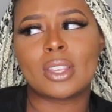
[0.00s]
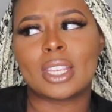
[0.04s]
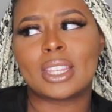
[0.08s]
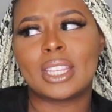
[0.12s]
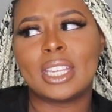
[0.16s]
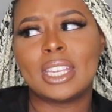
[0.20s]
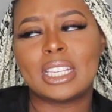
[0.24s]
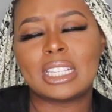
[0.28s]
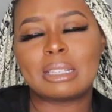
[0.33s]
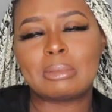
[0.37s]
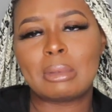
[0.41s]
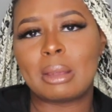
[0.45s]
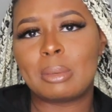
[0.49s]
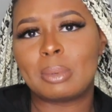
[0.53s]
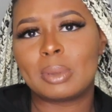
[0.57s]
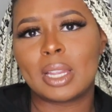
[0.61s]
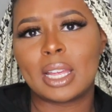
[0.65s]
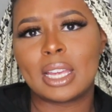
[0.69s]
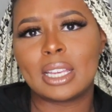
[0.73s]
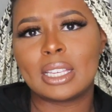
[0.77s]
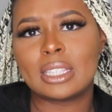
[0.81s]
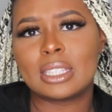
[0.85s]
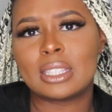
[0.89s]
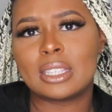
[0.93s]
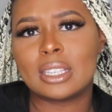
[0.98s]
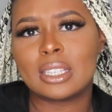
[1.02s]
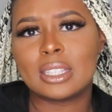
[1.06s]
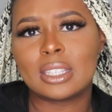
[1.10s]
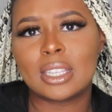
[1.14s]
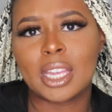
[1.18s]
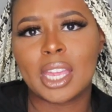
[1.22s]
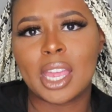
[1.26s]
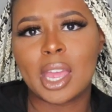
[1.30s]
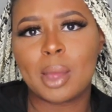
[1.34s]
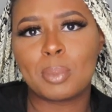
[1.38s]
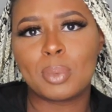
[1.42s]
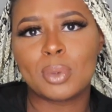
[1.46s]
I think it's maybe like
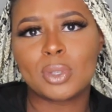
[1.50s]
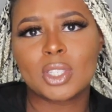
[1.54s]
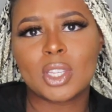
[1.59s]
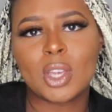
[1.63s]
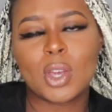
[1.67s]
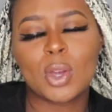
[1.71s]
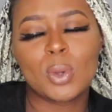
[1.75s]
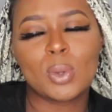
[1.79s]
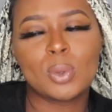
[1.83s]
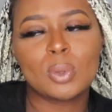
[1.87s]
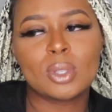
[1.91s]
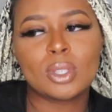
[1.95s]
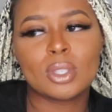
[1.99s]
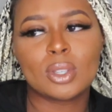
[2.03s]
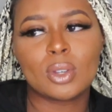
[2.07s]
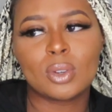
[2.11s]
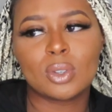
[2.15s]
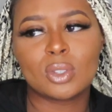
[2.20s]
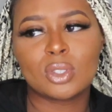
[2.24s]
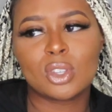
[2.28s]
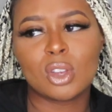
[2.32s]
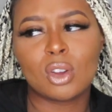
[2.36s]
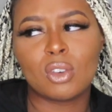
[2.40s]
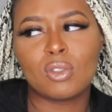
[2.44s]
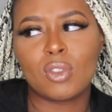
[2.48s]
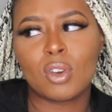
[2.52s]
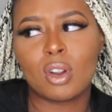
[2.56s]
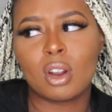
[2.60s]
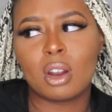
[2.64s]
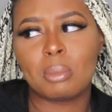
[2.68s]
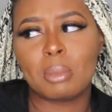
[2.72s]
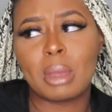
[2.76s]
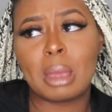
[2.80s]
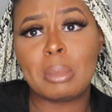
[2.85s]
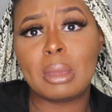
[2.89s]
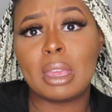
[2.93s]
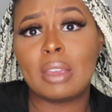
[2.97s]
sixteen episodes so far,
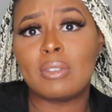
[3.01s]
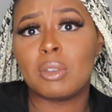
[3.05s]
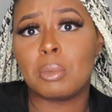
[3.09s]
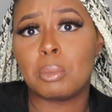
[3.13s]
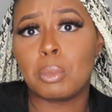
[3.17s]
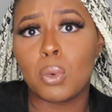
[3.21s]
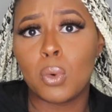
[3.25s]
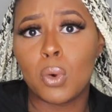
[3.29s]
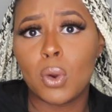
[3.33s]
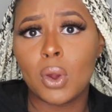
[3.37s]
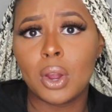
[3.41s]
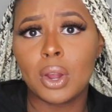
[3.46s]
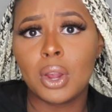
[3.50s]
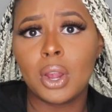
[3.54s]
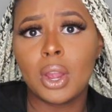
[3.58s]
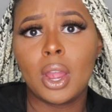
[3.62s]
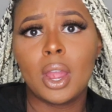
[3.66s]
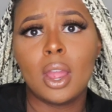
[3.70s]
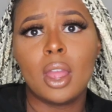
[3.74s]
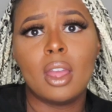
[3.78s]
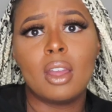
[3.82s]
maybe even more